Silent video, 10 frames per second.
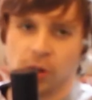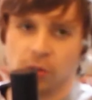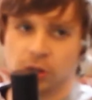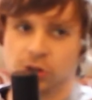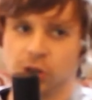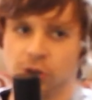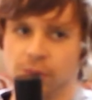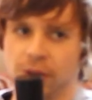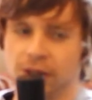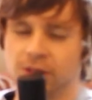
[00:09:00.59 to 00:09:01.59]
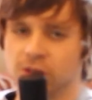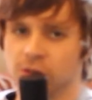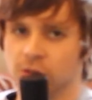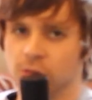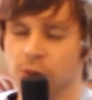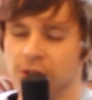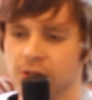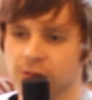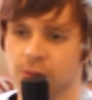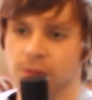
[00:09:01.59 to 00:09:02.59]
was too big, so the
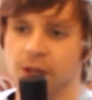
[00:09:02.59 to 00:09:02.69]
wheels would be